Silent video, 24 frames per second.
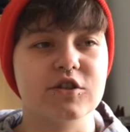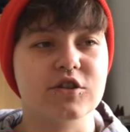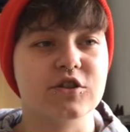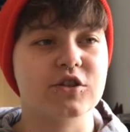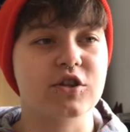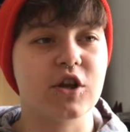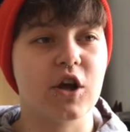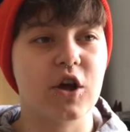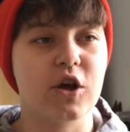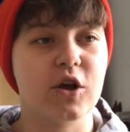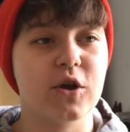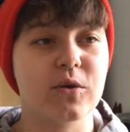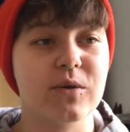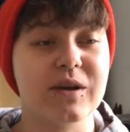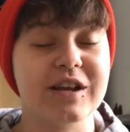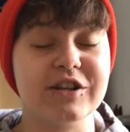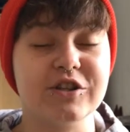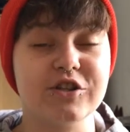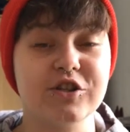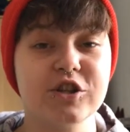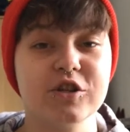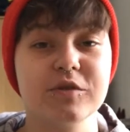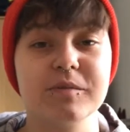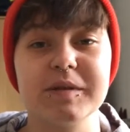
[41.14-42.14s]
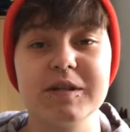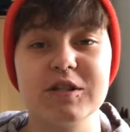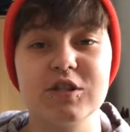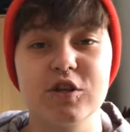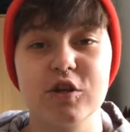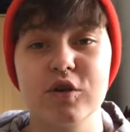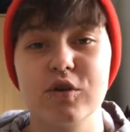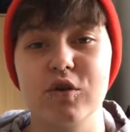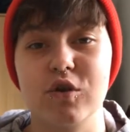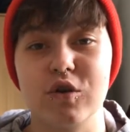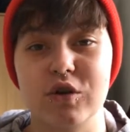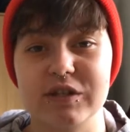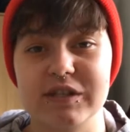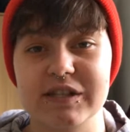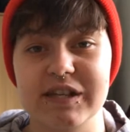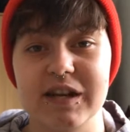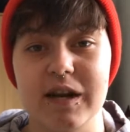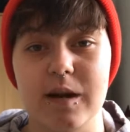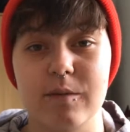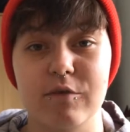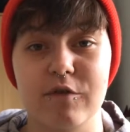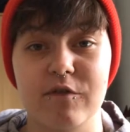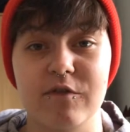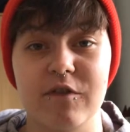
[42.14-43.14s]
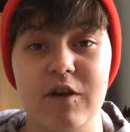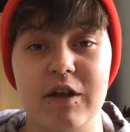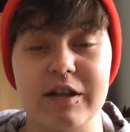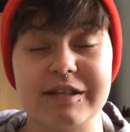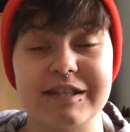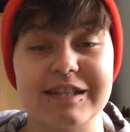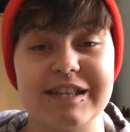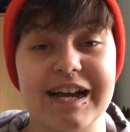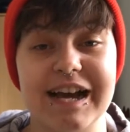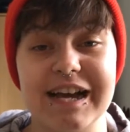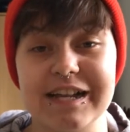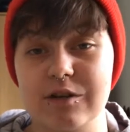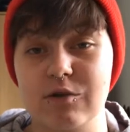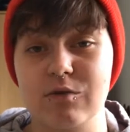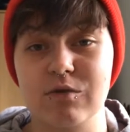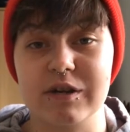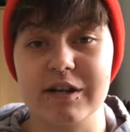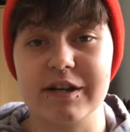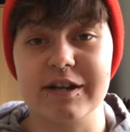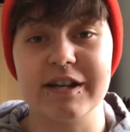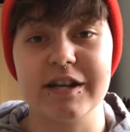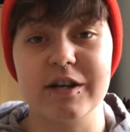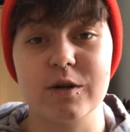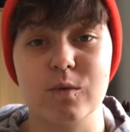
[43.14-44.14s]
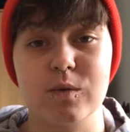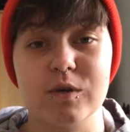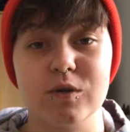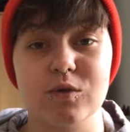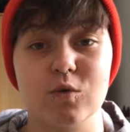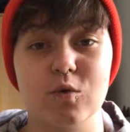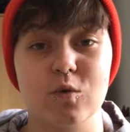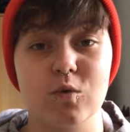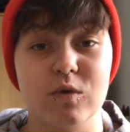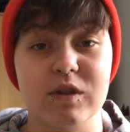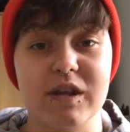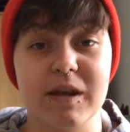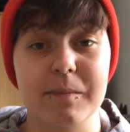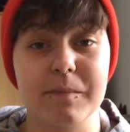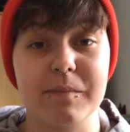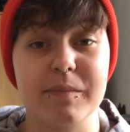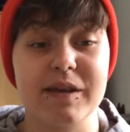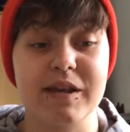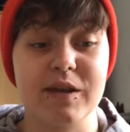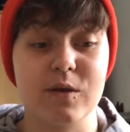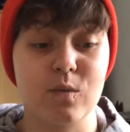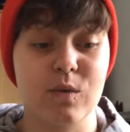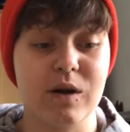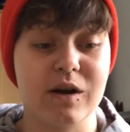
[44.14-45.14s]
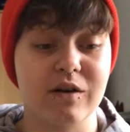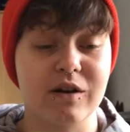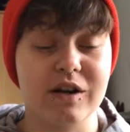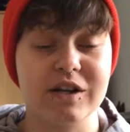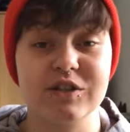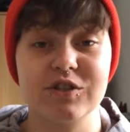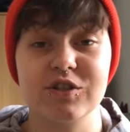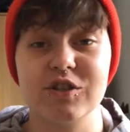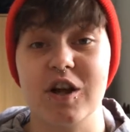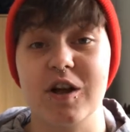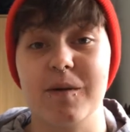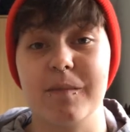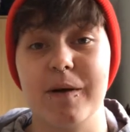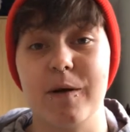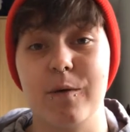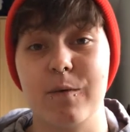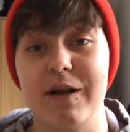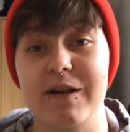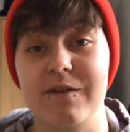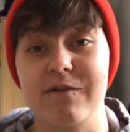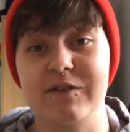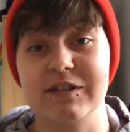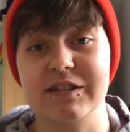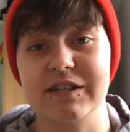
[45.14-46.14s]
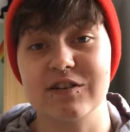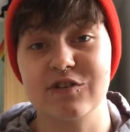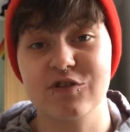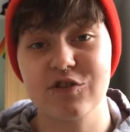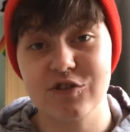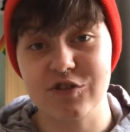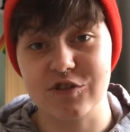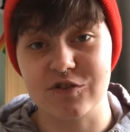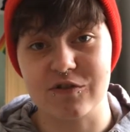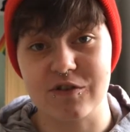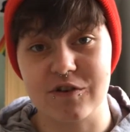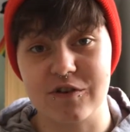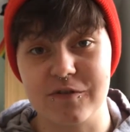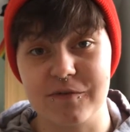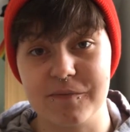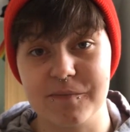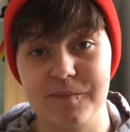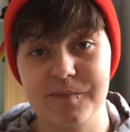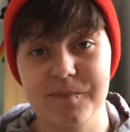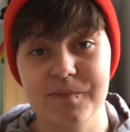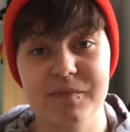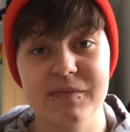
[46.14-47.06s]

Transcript: So it shouldn't be too long until I'm referred to the adult clinic, which will then be where I start my wait for testosterone.